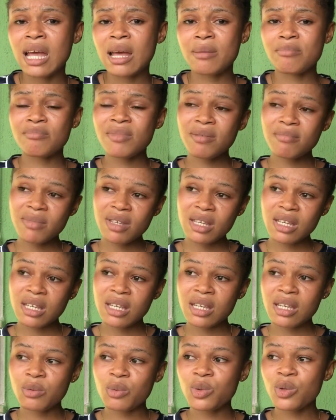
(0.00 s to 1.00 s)

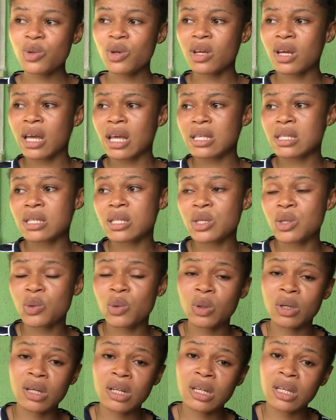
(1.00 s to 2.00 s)
Mimi, we no longer see you
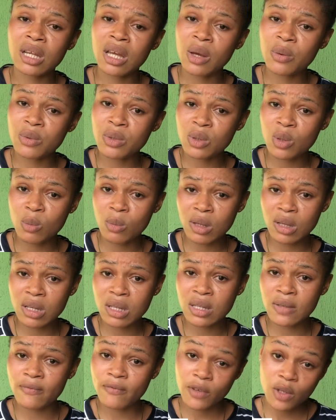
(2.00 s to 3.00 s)
on Clean Hubs
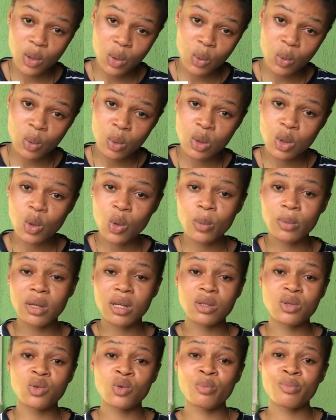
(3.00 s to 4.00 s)
Committee's videos. Hope
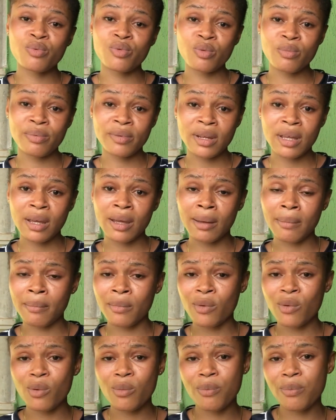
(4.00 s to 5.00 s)
there's no problem.
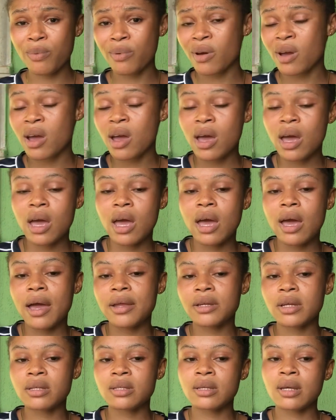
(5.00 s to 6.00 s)

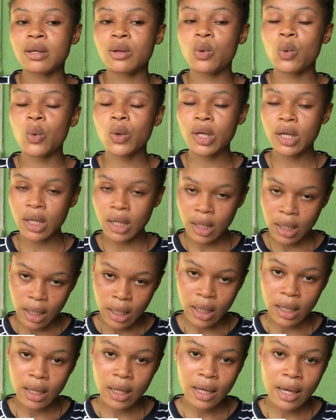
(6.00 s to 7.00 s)
I just said,
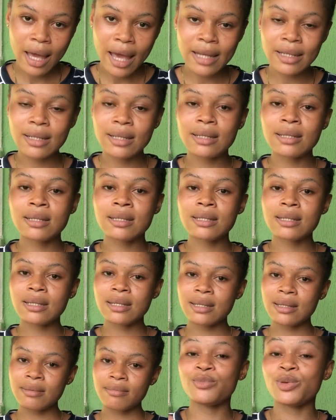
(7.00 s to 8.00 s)
okay. I just
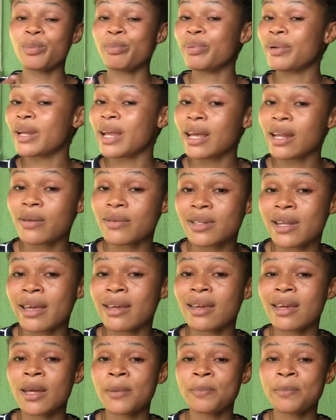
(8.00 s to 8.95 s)
replied, I was like,